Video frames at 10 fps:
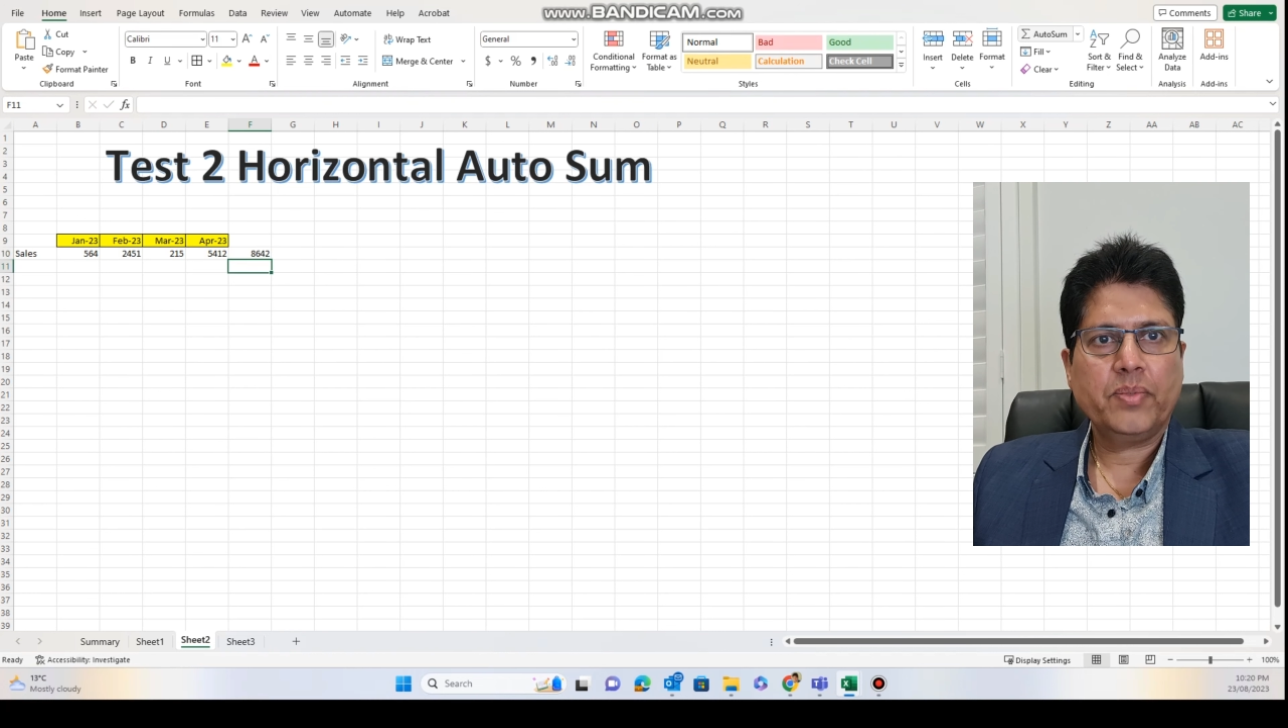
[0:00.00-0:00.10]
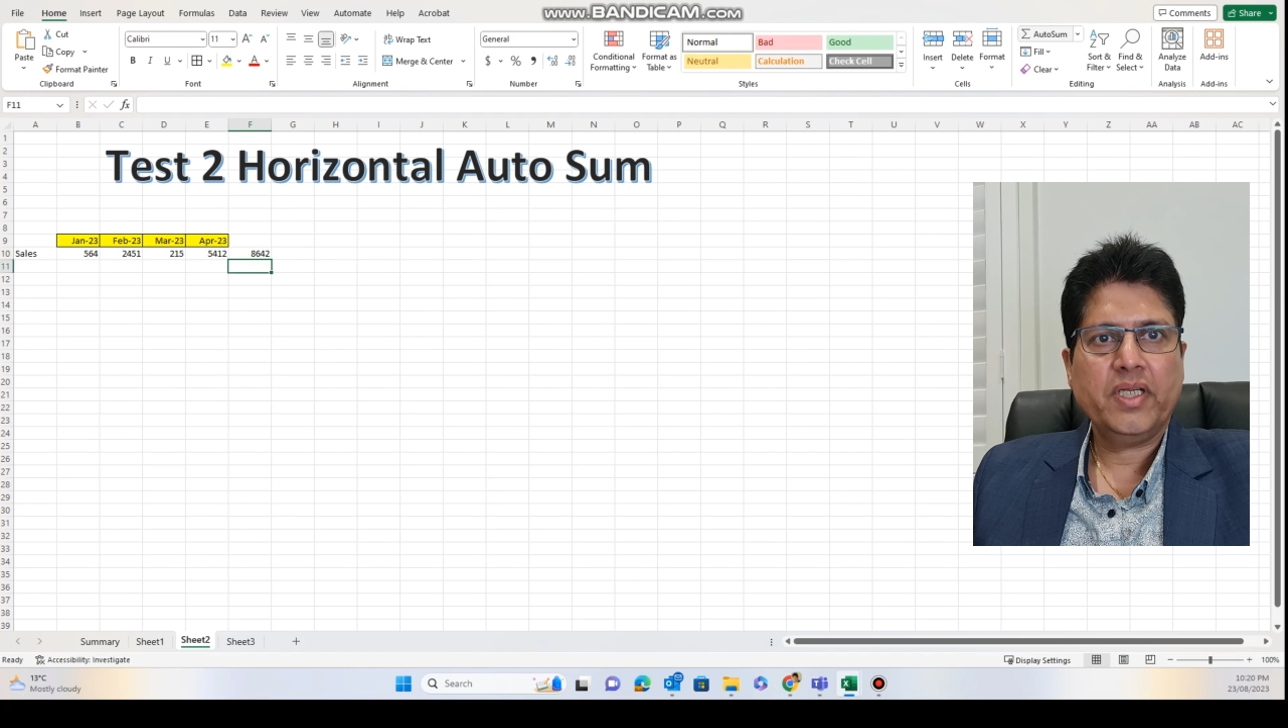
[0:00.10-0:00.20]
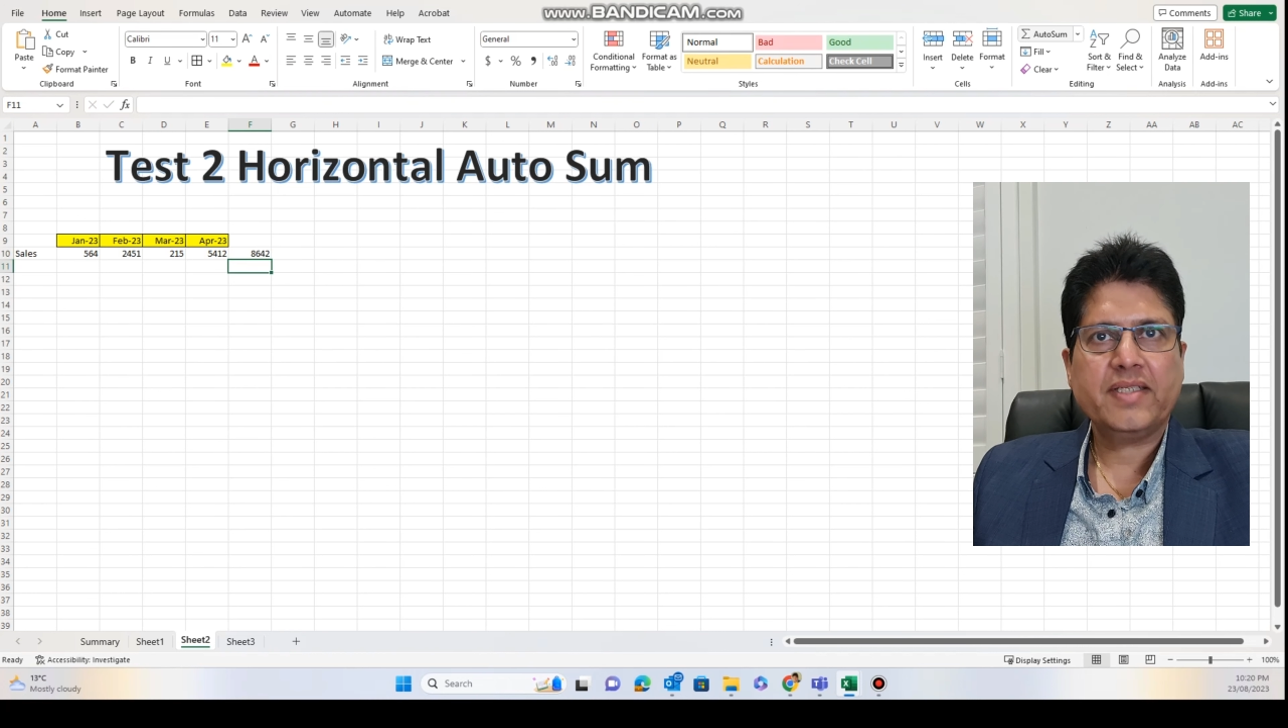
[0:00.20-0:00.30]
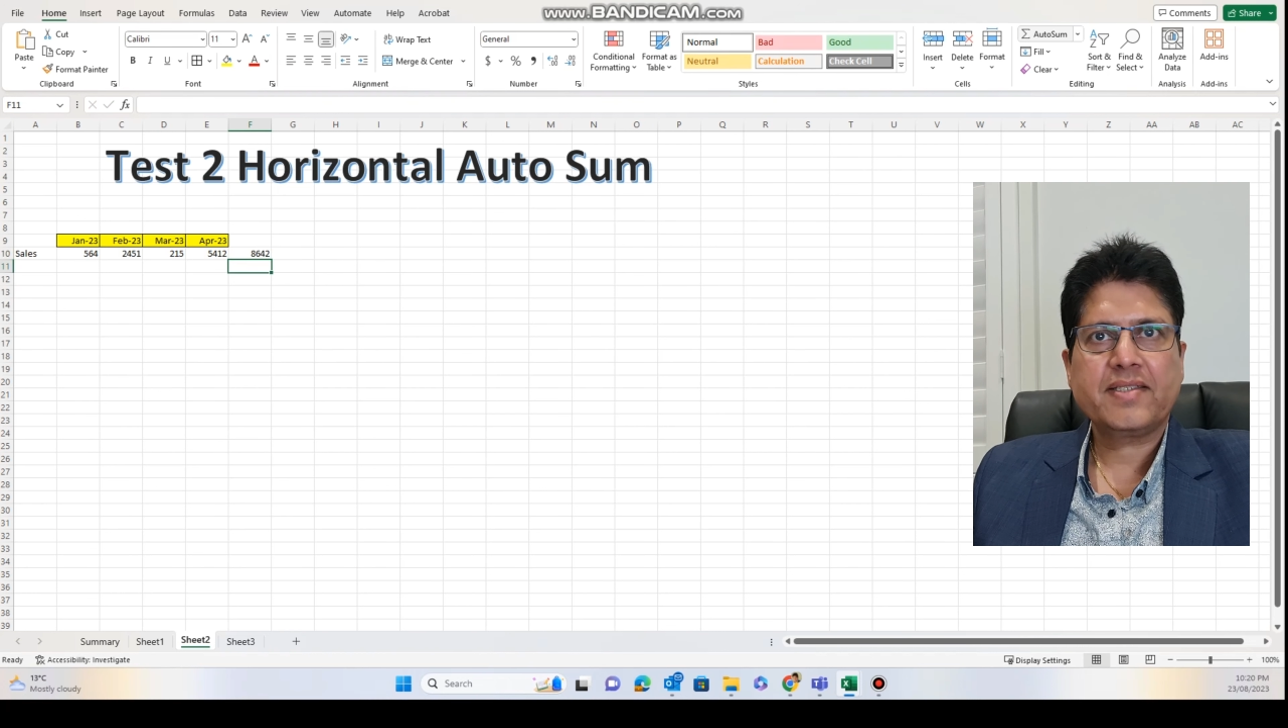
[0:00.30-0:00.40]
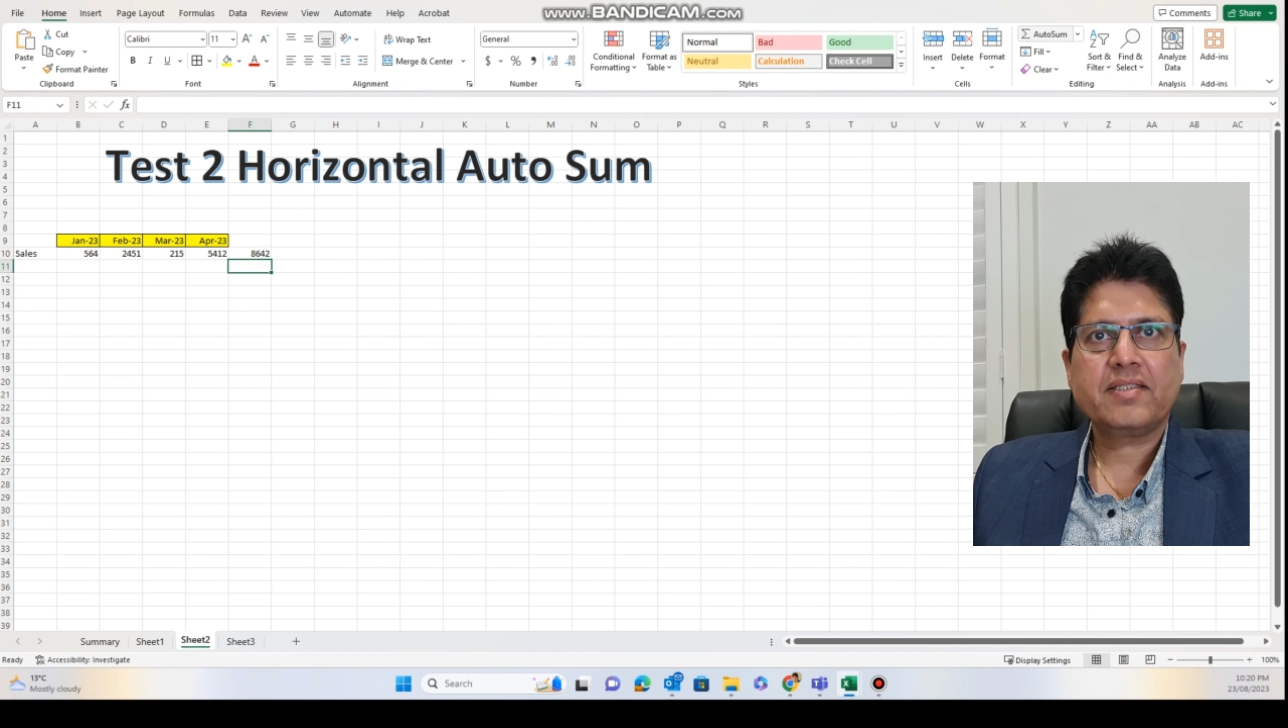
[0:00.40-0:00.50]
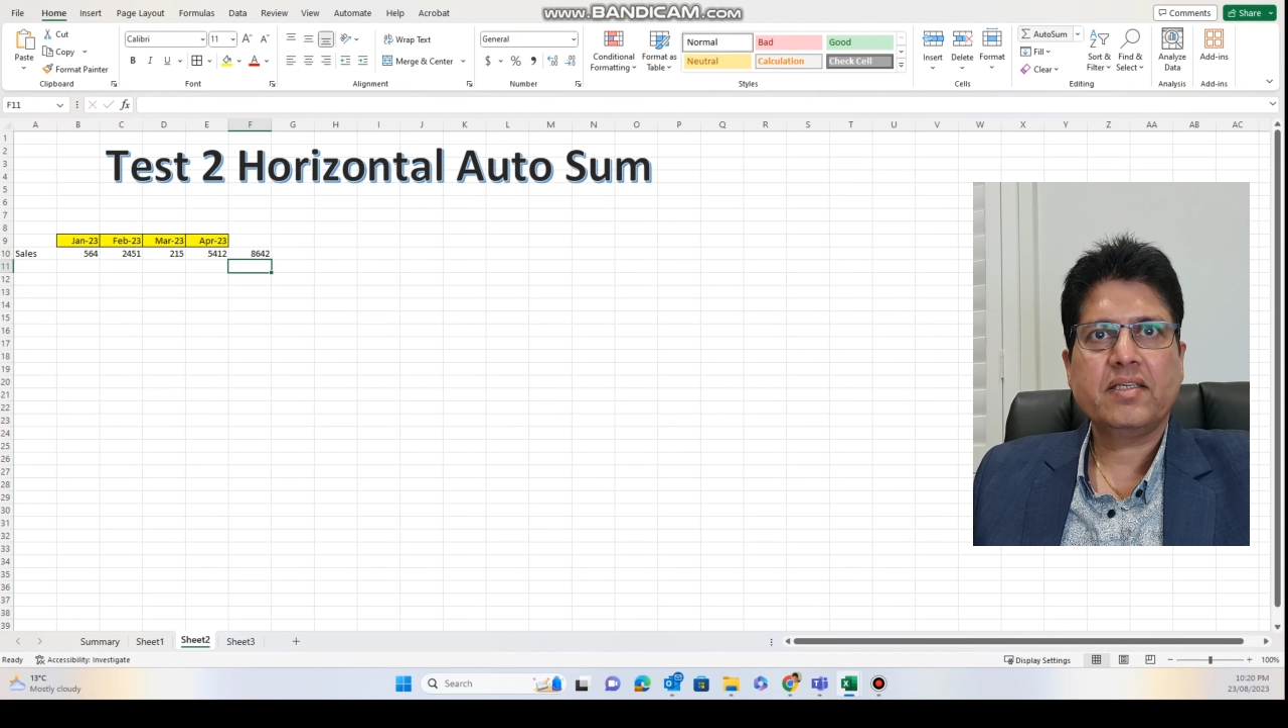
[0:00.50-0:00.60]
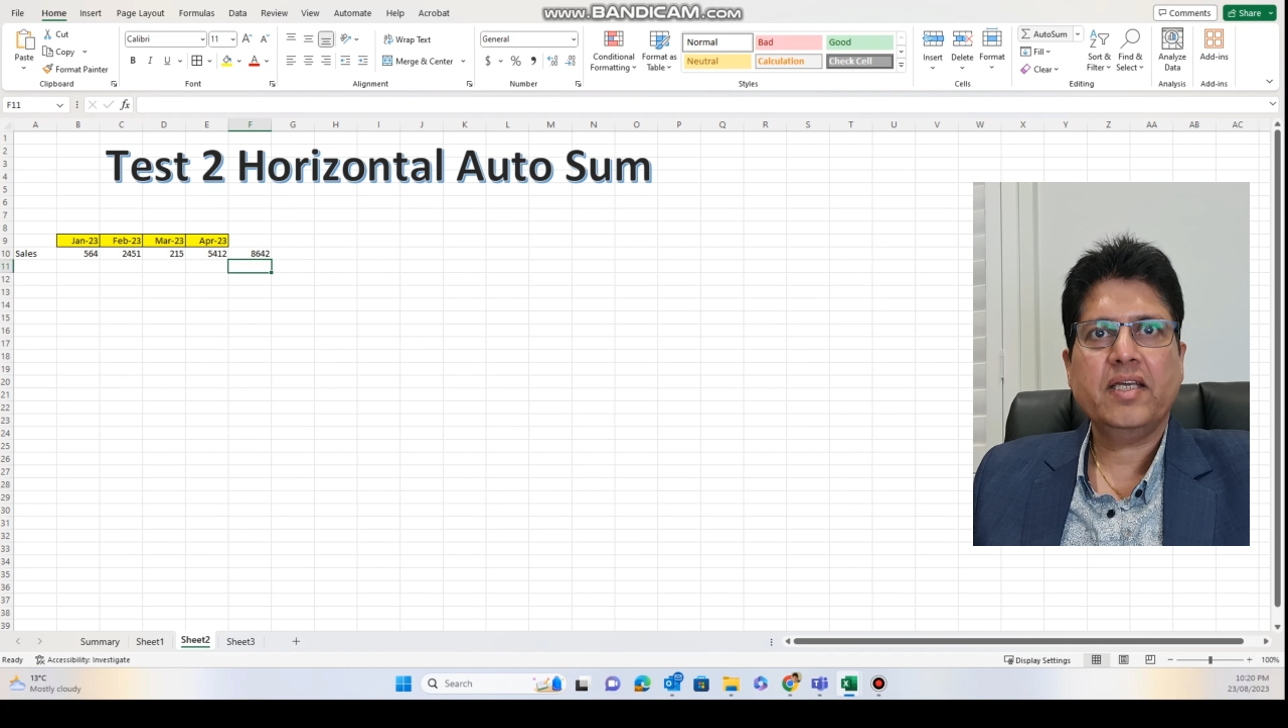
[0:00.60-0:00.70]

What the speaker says: press